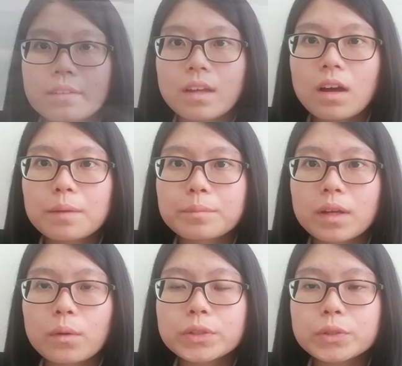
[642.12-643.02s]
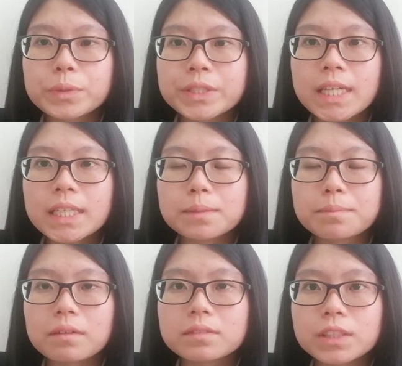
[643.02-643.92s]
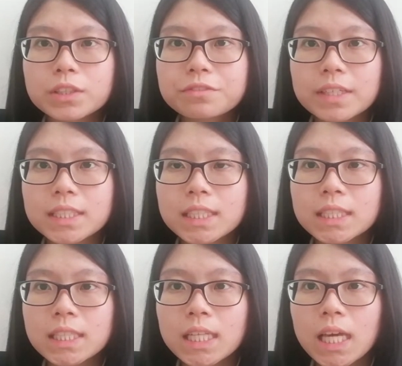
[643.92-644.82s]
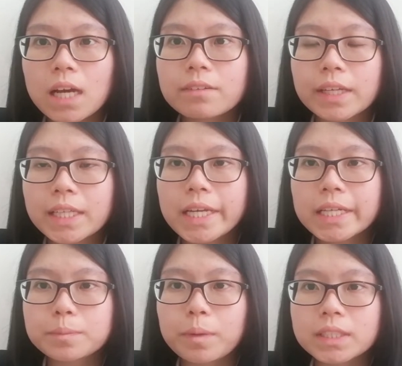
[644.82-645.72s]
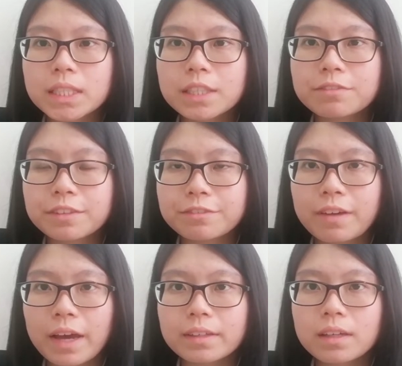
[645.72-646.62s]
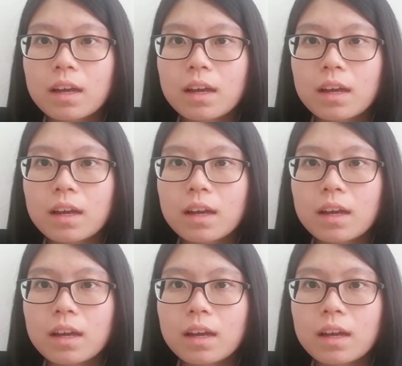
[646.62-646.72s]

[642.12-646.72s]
Now I'm going to present about the new facility layout and its positive effect.